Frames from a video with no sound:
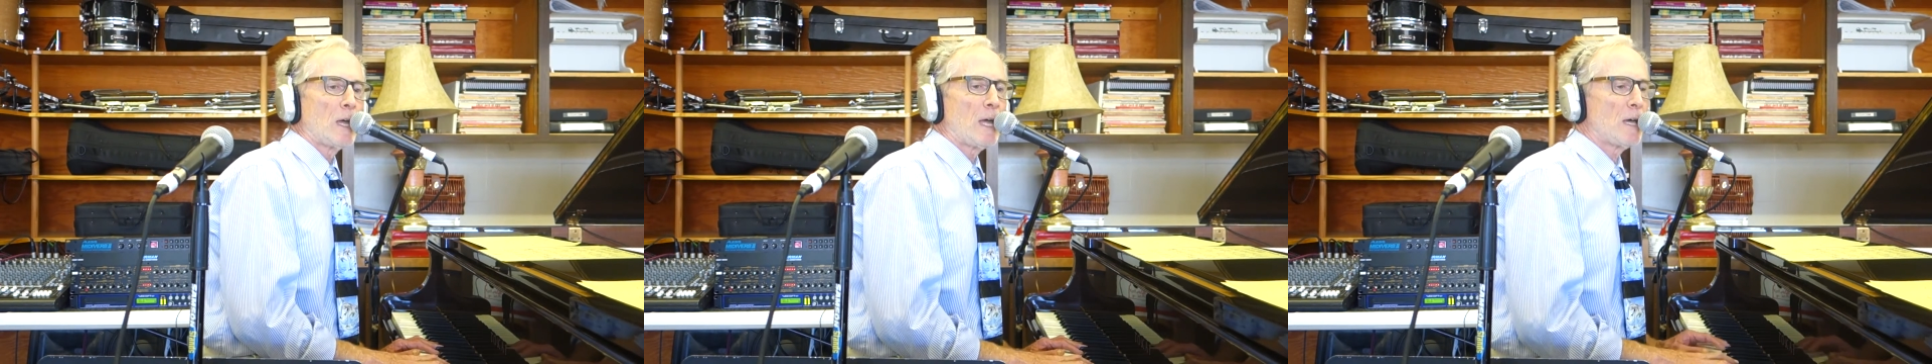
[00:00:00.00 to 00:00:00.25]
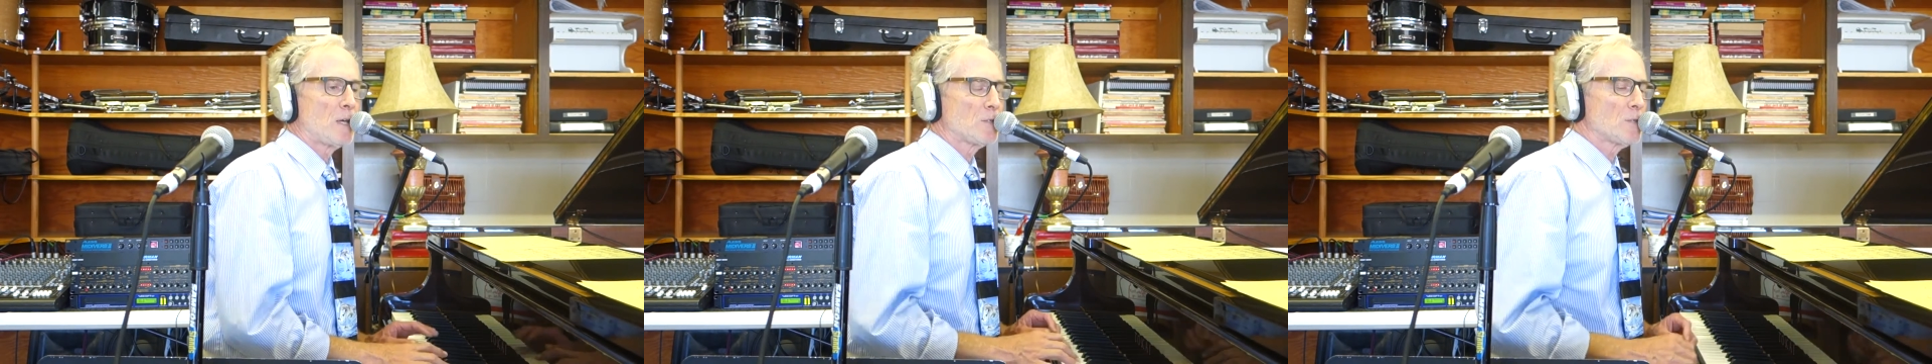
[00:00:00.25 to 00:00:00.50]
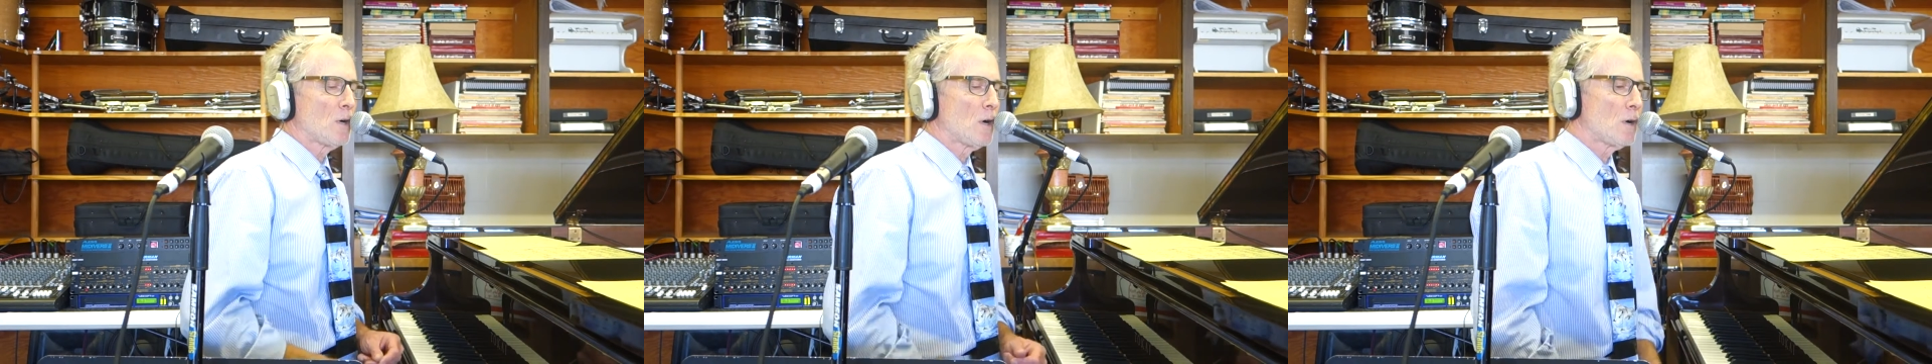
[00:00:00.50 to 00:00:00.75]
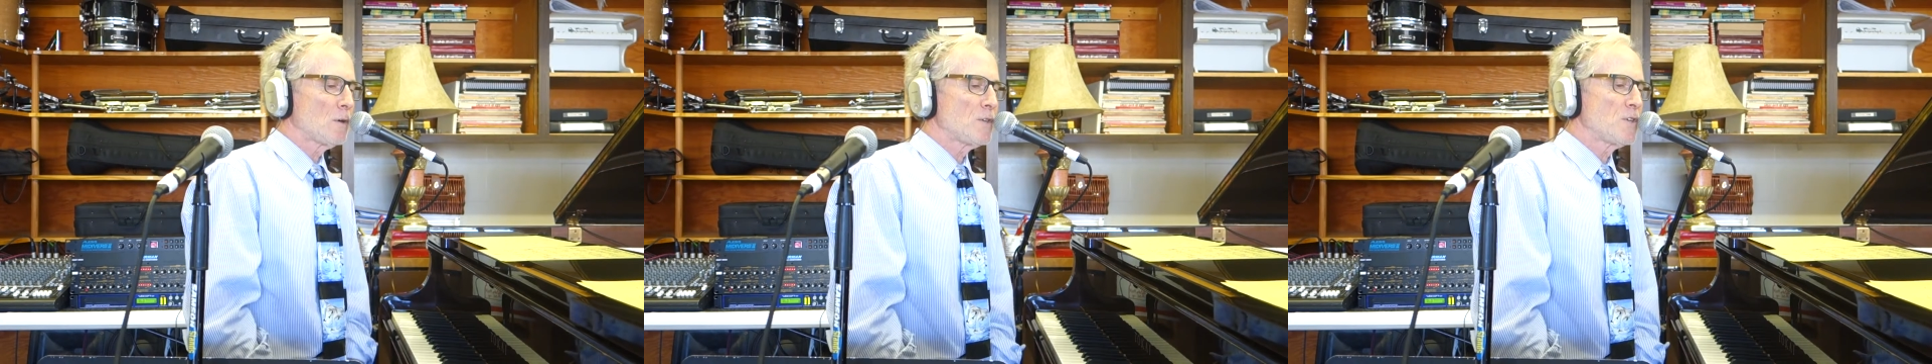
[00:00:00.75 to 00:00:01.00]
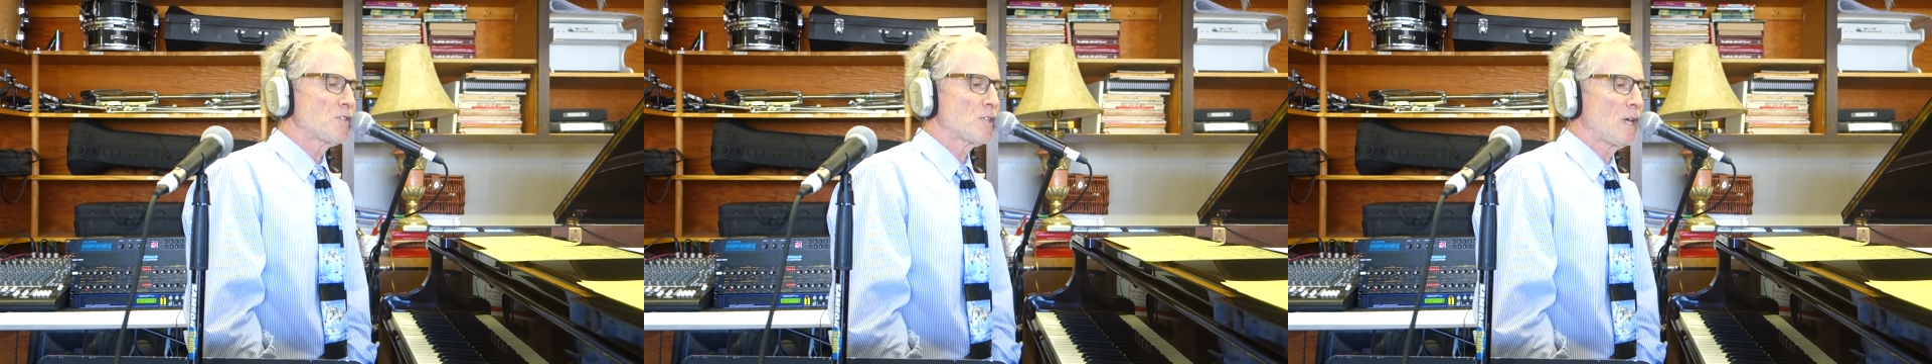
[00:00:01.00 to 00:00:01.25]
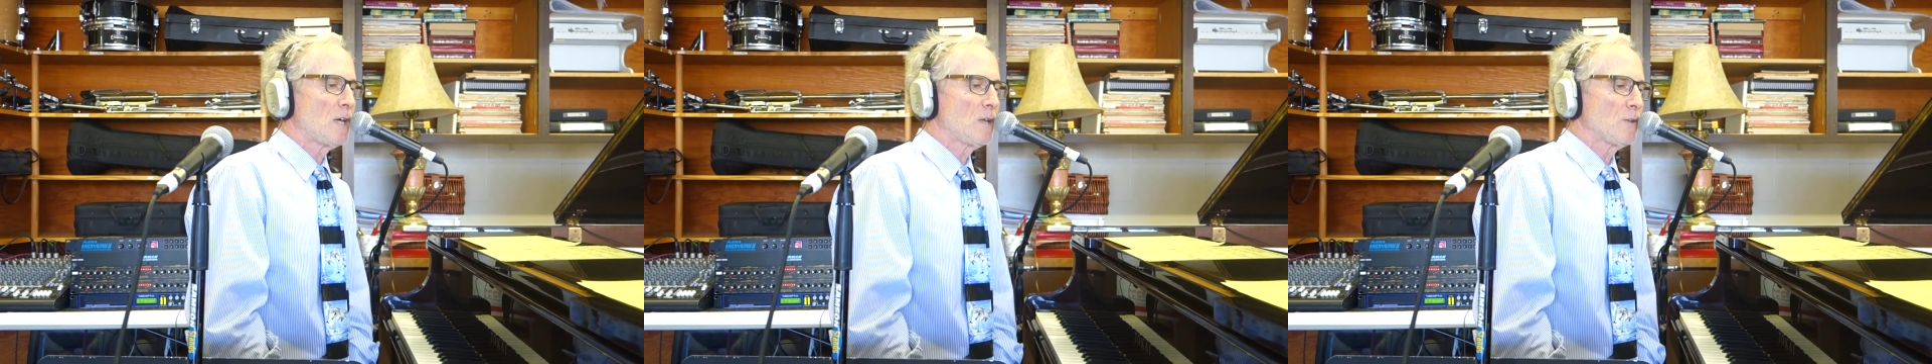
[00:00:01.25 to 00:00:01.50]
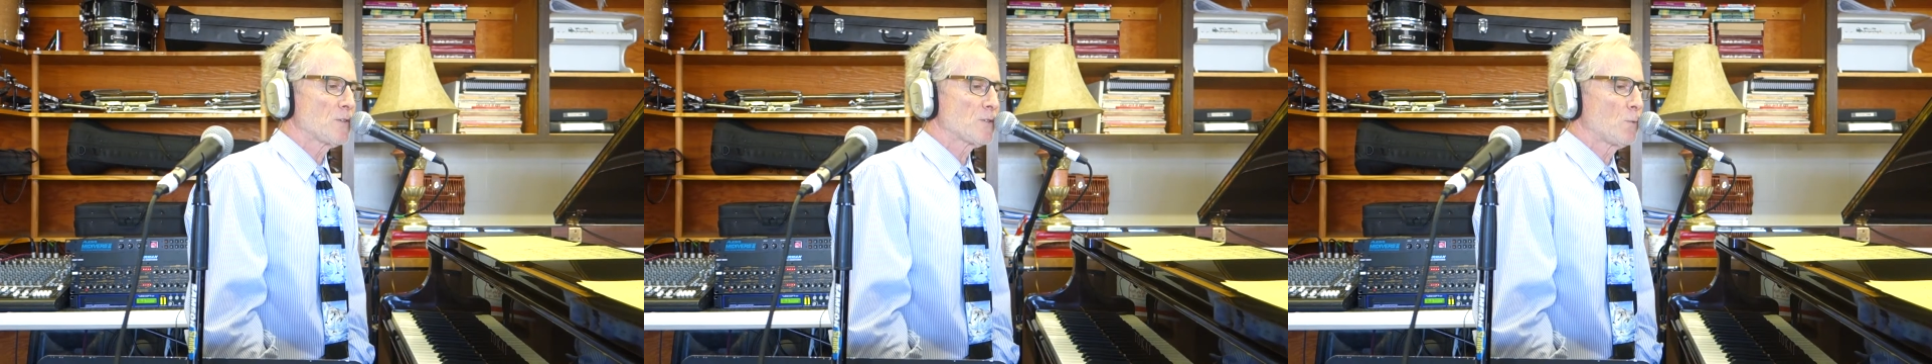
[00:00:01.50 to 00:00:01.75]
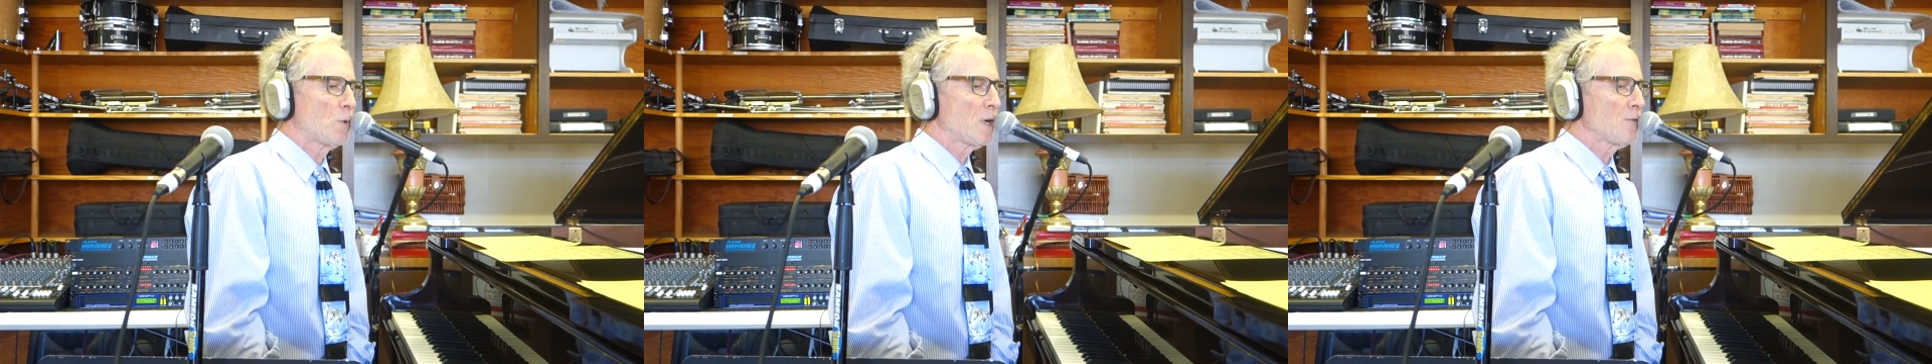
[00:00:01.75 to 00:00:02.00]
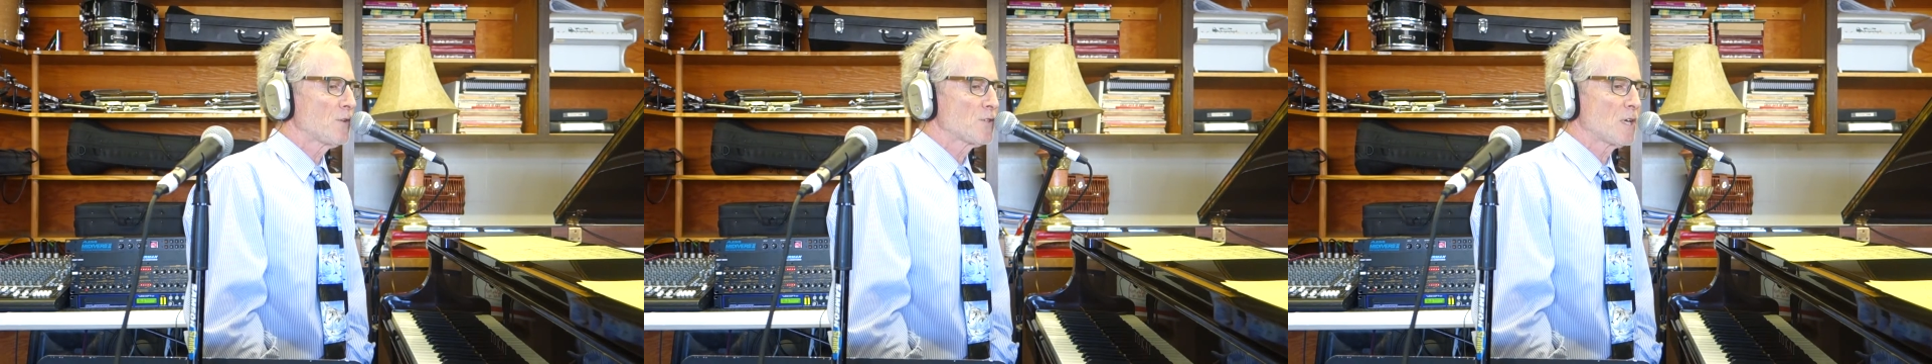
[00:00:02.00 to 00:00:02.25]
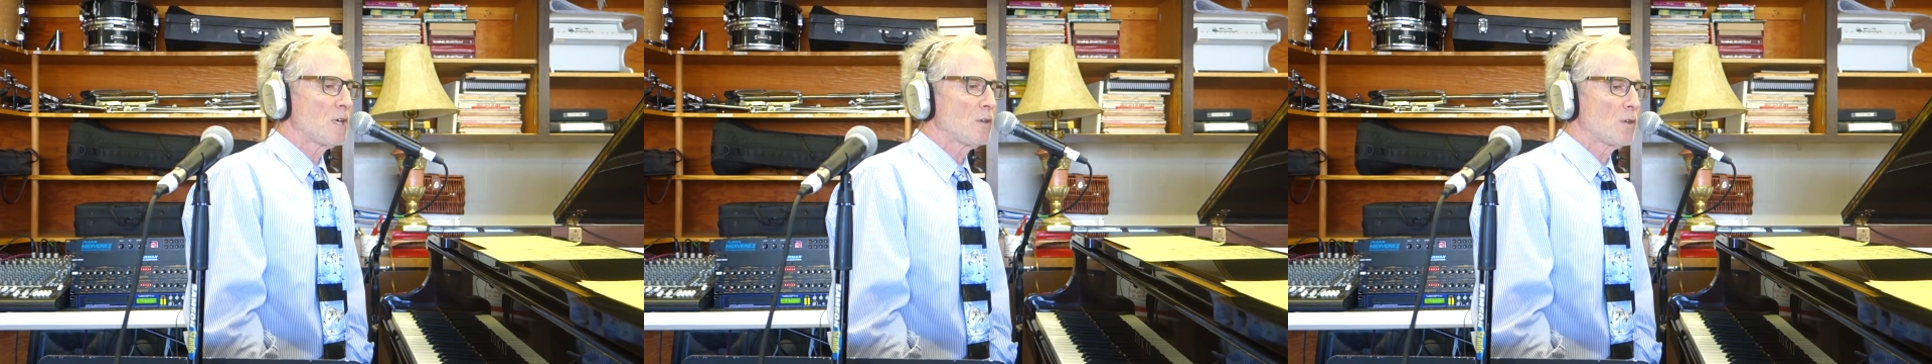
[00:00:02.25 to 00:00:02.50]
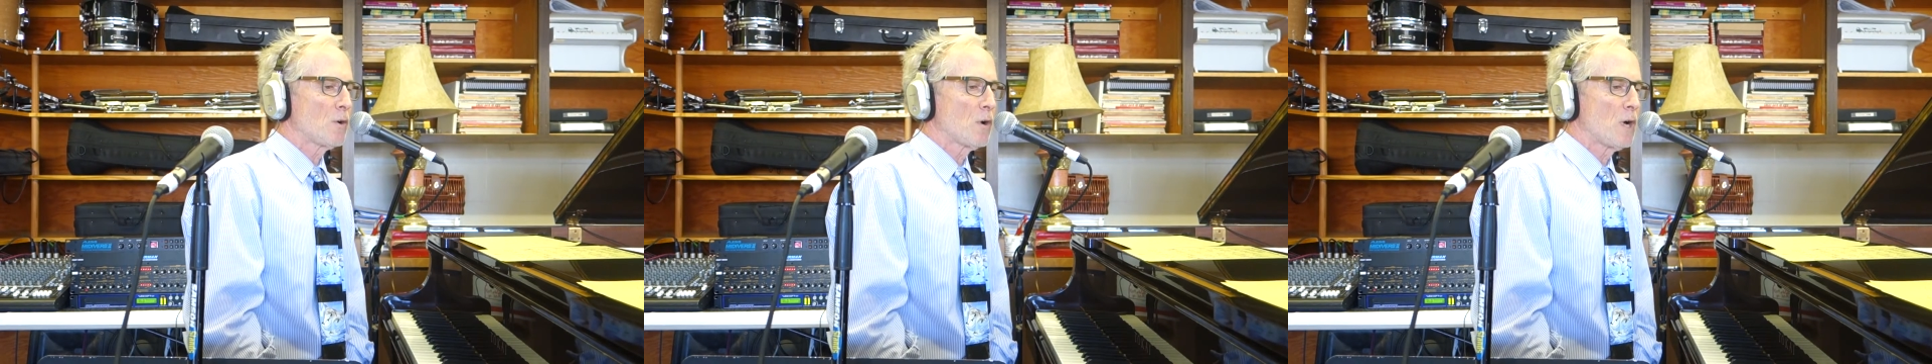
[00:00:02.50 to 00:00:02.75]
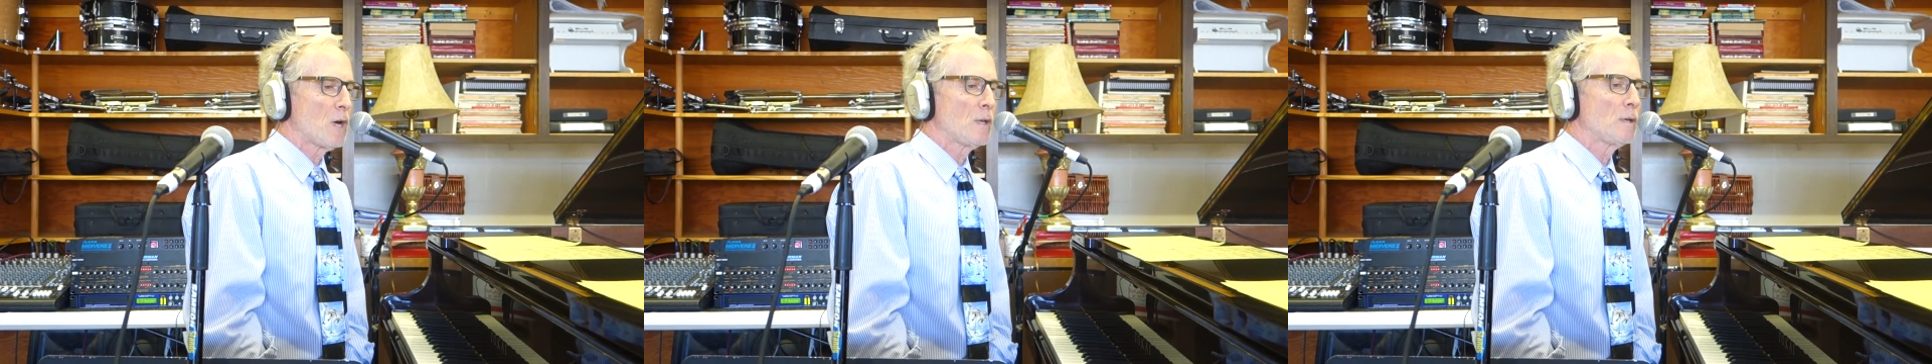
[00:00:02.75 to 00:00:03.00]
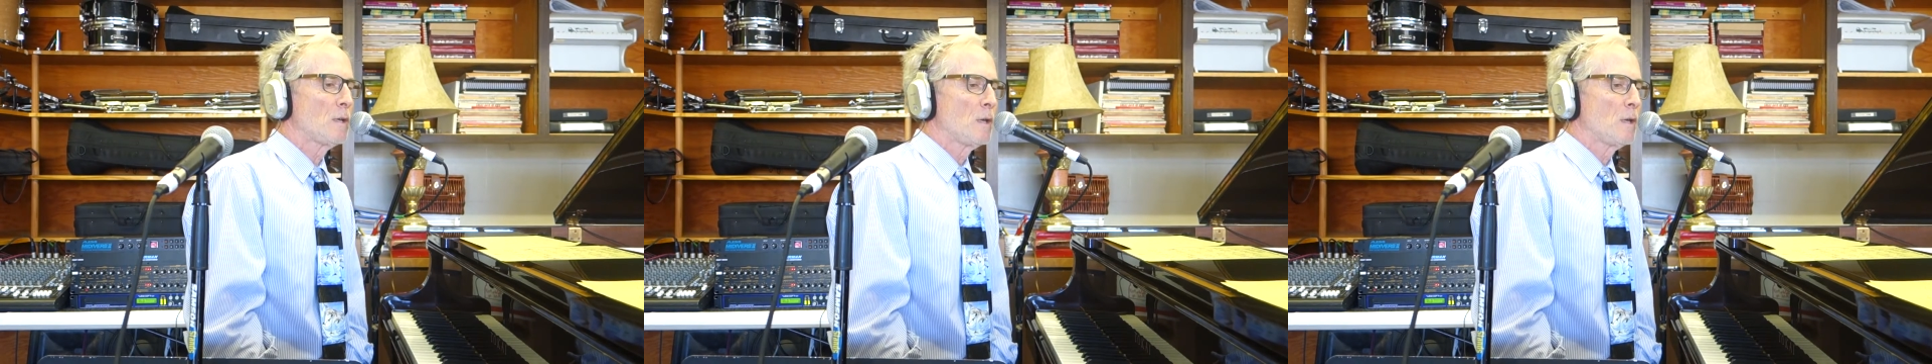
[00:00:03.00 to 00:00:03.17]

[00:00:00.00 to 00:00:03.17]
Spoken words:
And all these scales, whatever scale you're on,